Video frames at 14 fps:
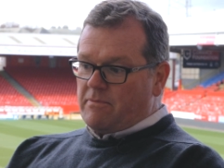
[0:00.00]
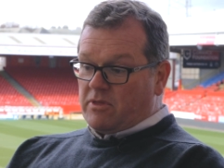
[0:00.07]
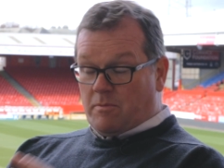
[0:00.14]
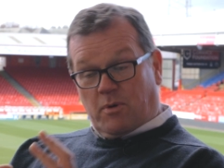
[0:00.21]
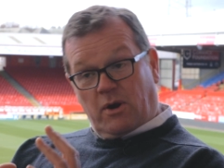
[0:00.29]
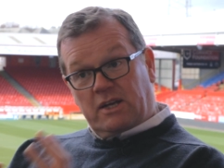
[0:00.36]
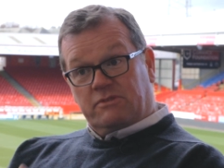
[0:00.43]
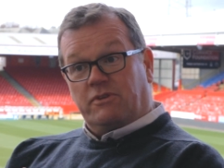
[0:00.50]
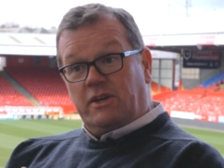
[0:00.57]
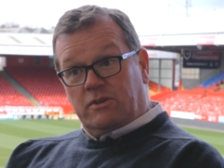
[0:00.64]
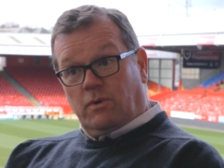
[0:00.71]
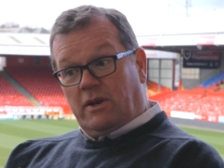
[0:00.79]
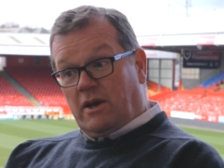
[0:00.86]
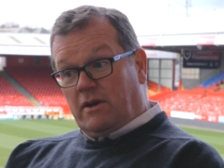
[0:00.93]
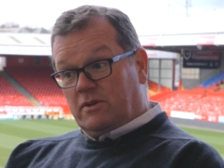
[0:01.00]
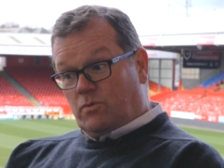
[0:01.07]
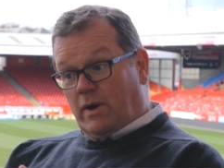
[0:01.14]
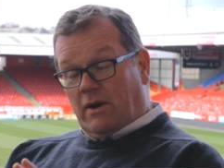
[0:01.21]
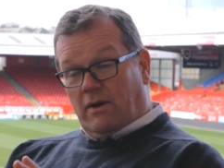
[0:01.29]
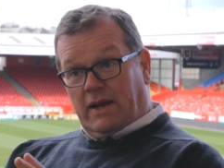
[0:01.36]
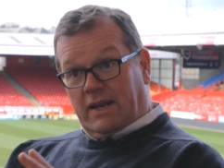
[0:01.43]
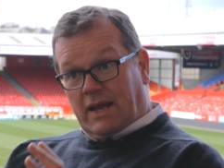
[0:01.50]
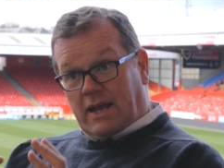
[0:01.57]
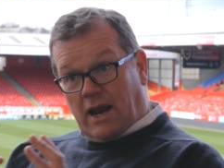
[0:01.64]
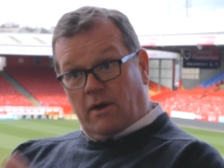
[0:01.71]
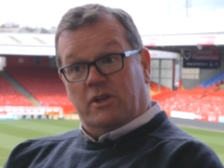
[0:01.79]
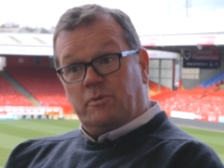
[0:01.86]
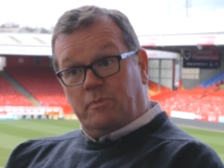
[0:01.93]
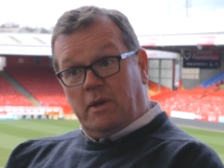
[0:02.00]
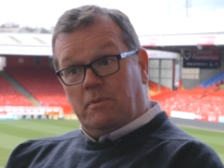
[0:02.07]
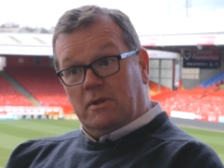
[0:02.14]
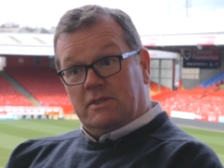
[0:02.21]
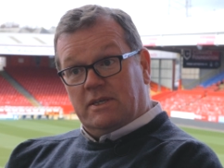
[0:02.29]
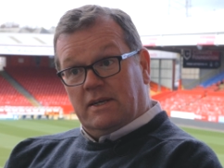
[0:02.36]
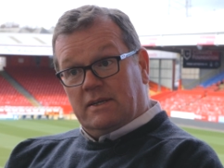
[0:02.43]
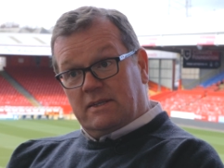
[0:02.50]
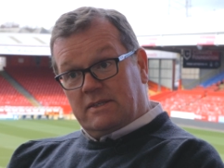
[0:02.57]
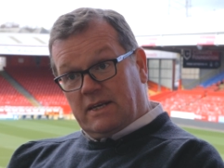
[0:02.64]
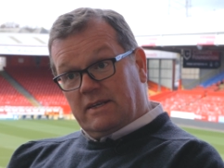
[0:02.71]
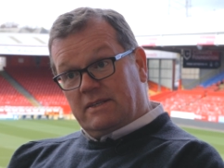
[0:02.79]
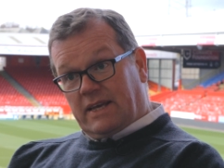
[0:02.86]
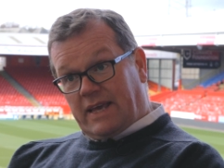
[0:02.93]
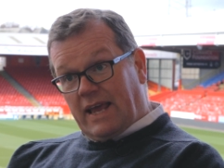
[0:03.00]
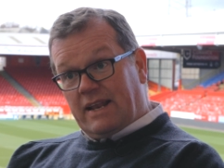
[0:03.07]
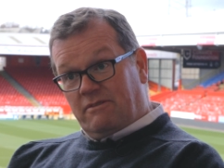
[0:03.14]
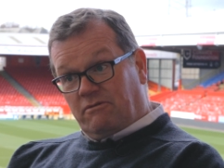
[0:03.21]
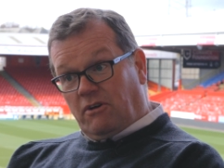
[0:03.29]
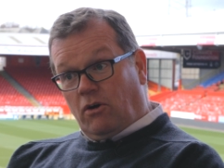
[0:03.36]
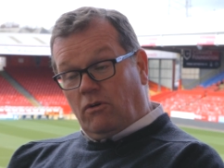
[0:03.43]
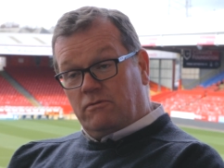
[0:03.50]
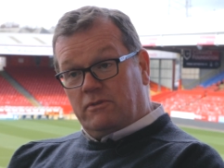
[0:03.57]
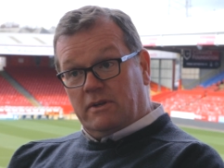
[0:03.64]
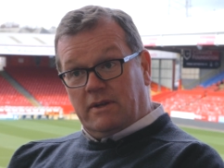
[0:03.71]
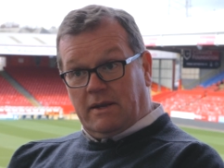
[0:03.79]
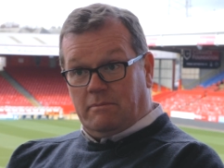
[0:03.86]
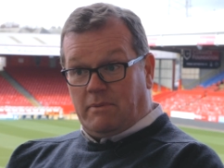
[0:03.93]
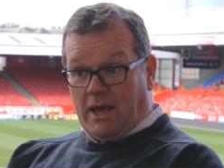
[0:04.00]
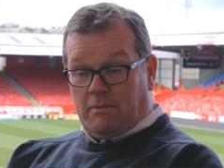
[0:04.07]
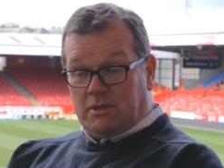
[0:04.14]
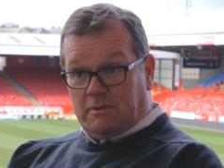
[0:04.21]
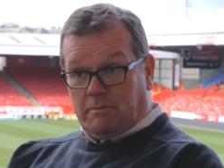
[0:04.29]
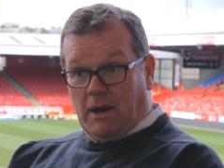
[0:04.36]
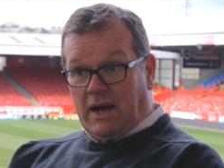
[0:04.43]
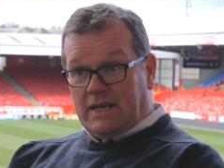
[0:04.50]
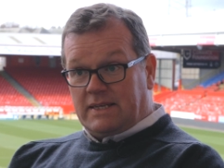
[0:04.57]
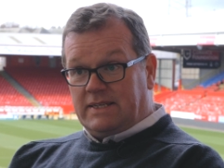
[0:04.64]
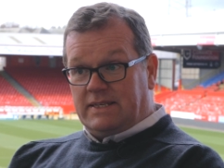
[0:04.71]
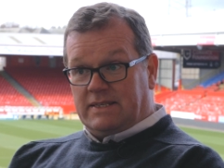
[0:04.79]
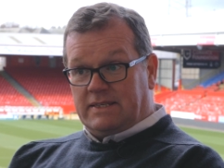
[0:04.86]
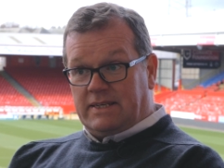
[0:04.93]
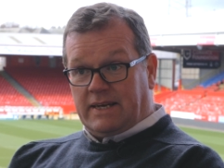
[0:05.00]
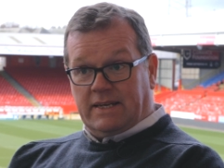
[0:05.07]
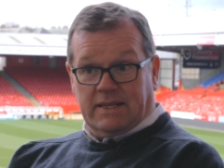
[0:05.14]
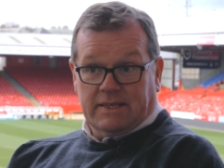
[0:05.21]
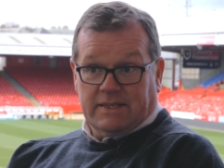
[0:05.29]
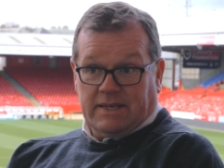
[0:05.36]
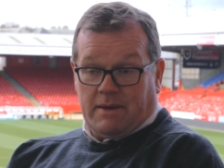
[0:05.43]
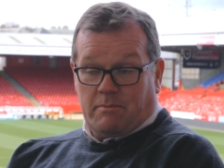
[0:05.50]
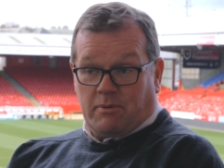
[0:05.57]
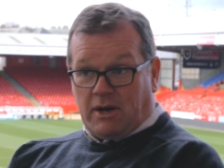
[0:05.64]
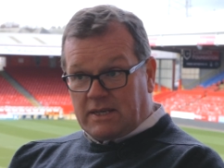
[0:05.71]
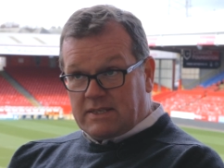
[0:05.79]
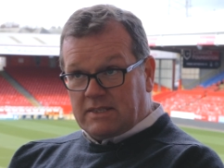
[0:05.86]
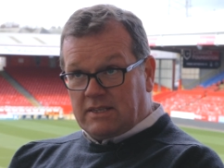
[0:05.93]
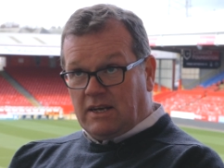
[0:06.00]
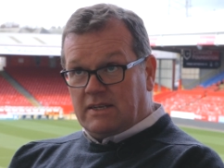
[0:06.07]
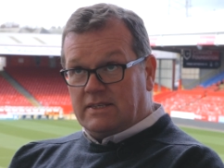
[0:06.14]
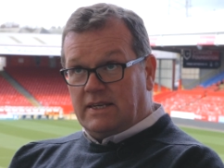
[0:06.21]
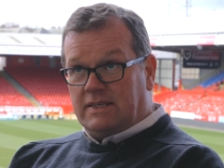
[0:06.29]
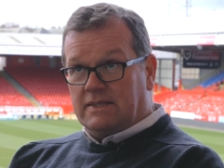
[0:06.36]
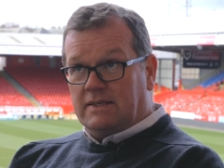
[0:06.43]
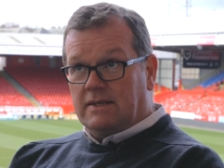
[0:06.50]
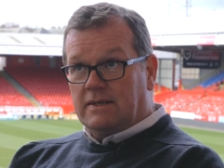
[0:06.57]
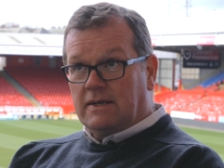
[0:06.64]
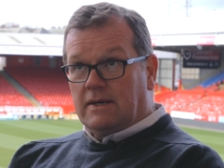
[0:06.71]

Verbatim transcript: the price freeze window is where I'd encourage people to, to, to get involved and, and be able to buy a season ticket at the same price as last season.